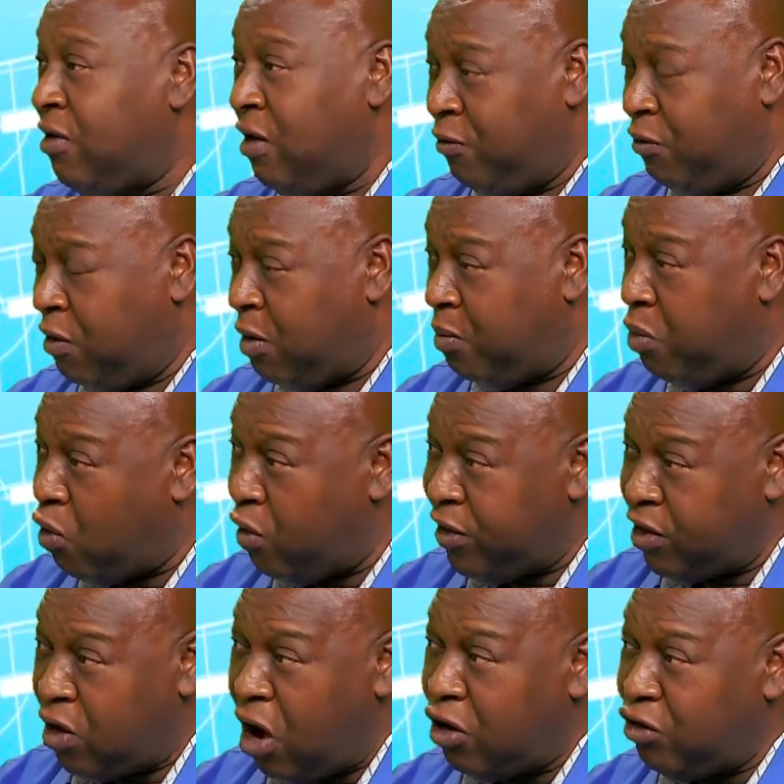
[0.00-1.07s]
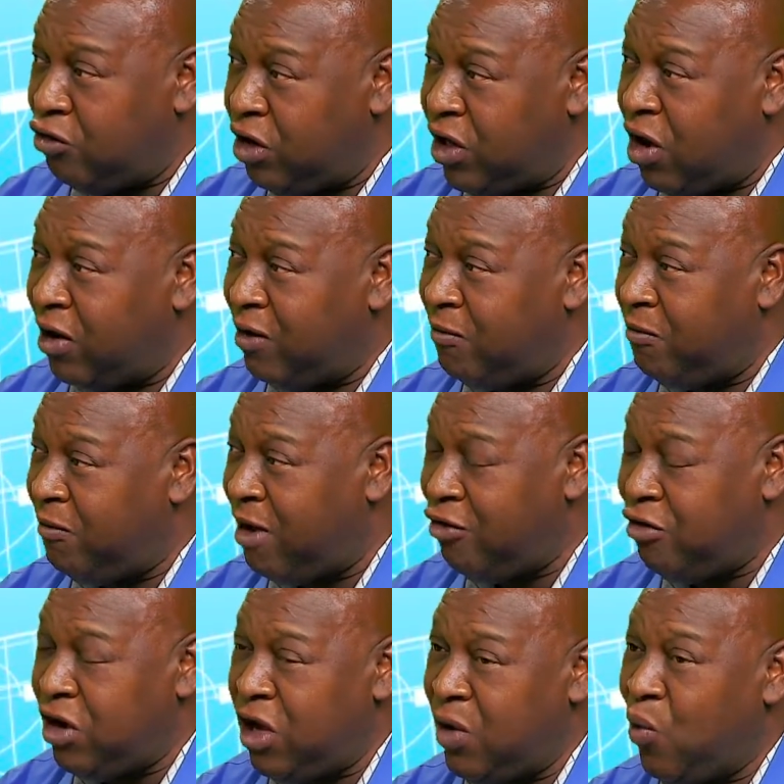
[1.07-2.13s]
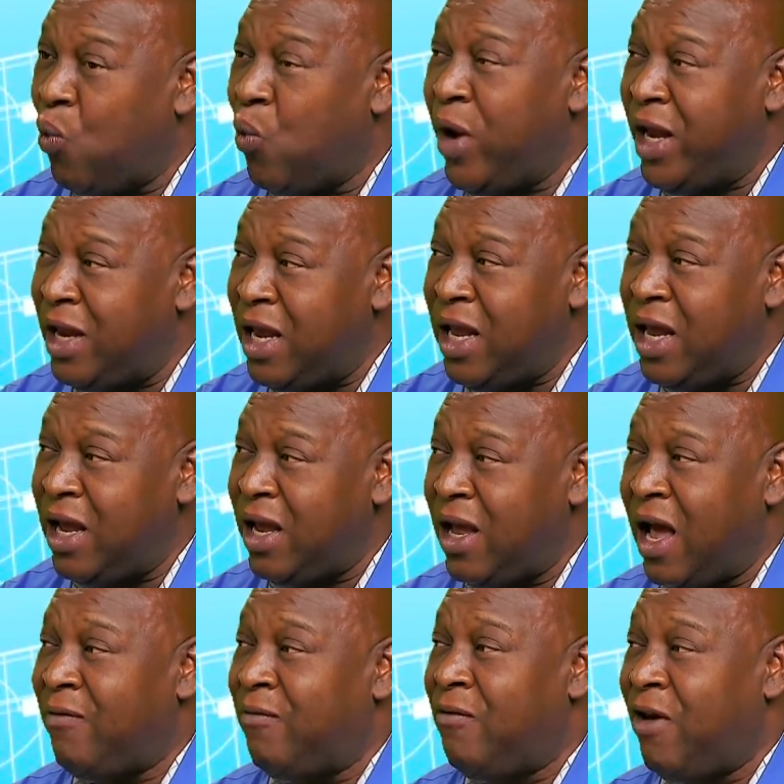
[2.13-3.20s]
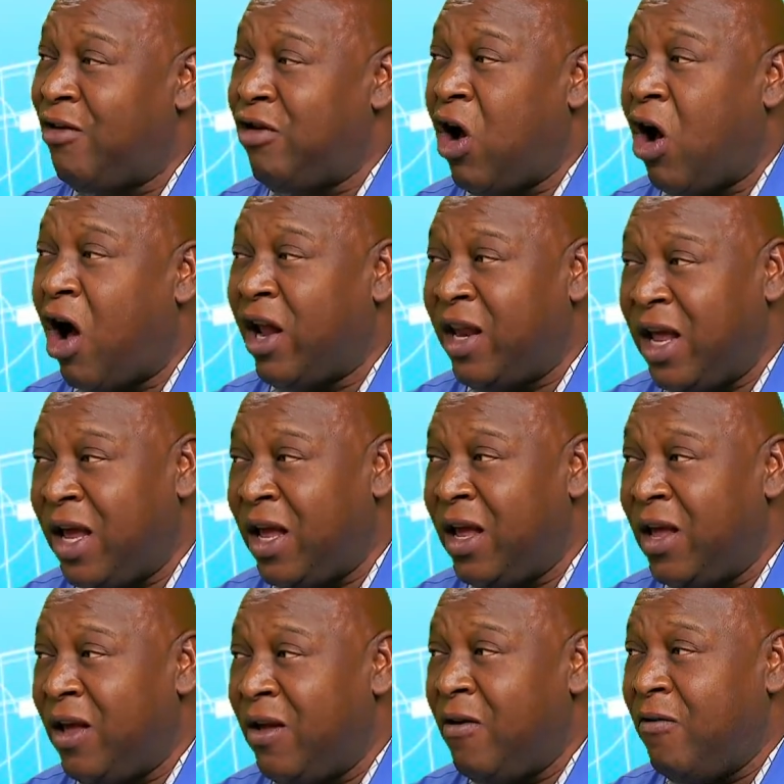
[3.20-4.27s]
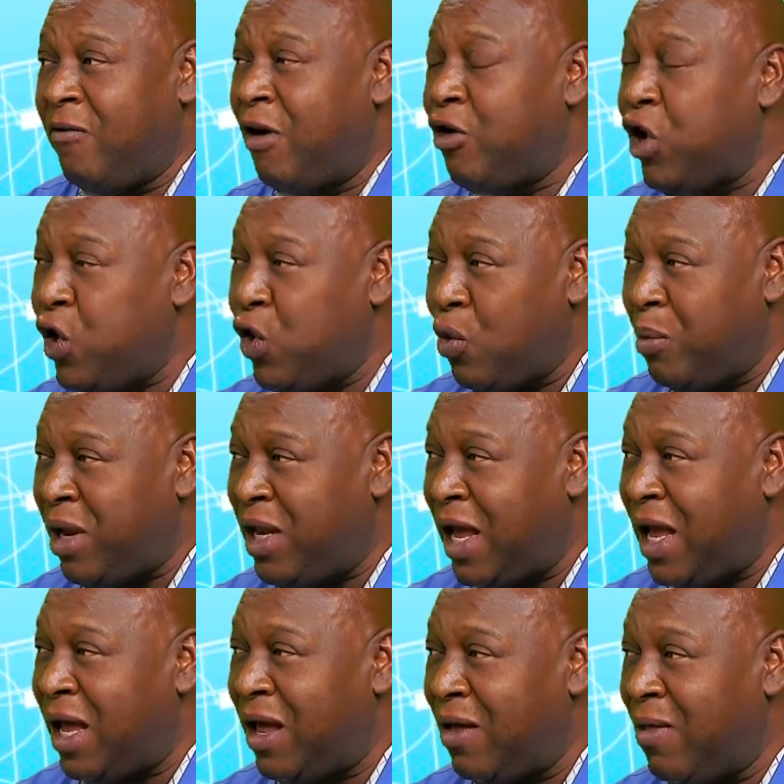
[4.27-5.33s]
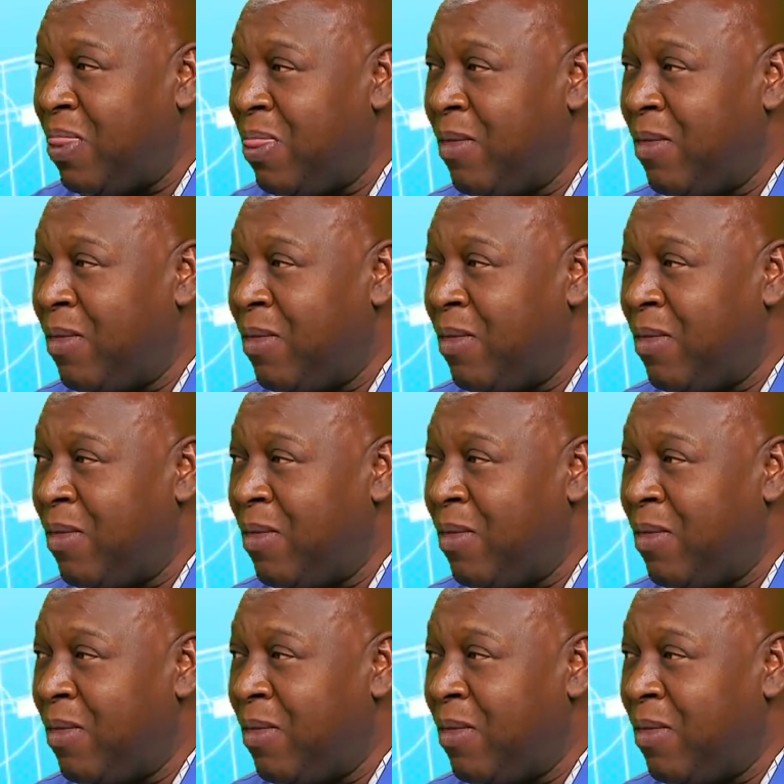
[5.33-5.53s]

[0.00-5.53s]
If you're pouring concrete on a very windy and very hot day, very humid day,